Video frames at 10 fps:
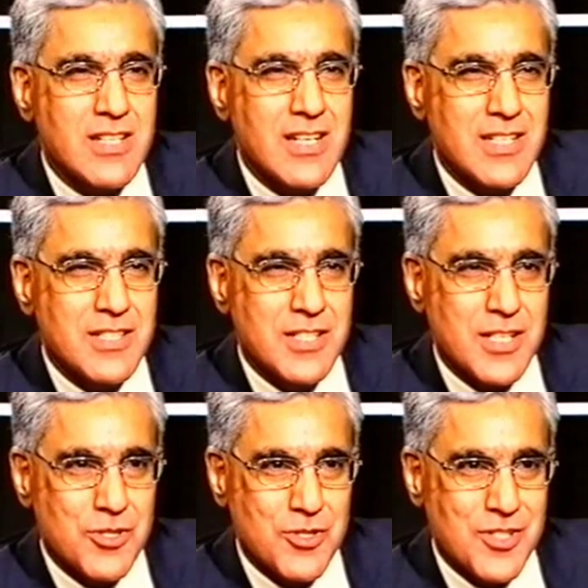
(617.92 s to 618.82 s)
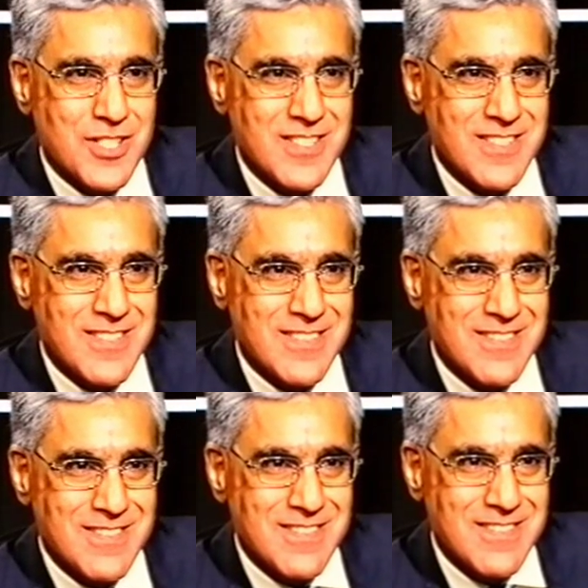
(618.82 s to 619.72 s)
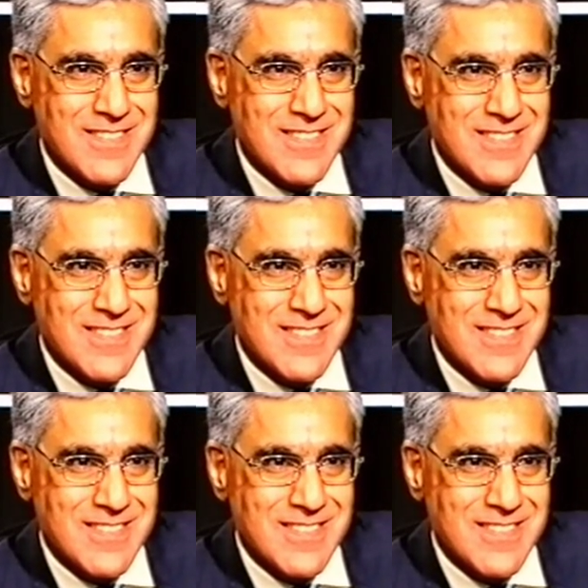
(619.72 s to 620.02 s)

first-class centuries. Yeah, yeah.